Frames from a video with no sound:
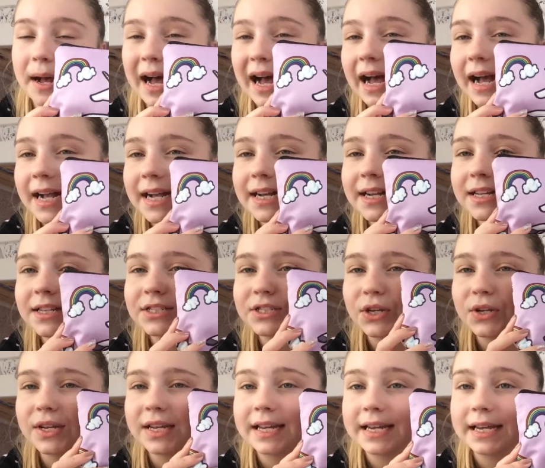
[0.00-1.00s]
bag.
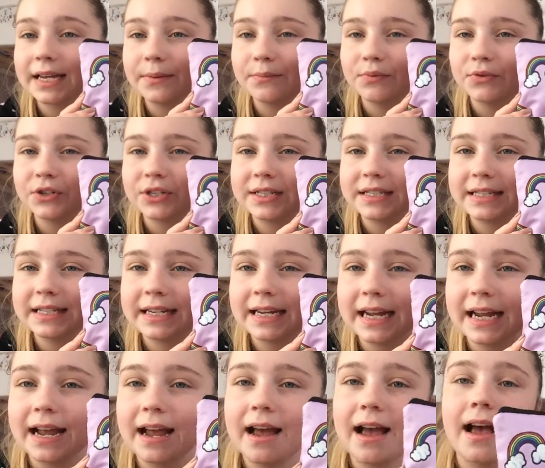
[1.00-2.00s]
So you can keep brushes in
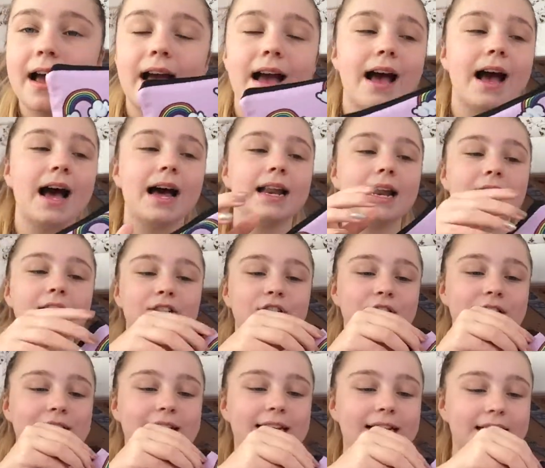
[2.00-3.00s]
it. And
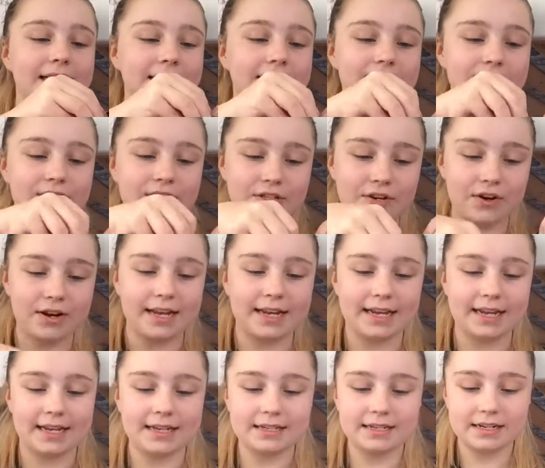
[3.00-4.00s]
actually
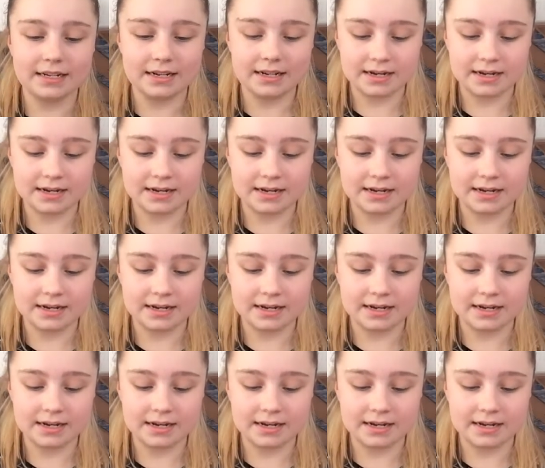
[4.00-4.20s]
inside,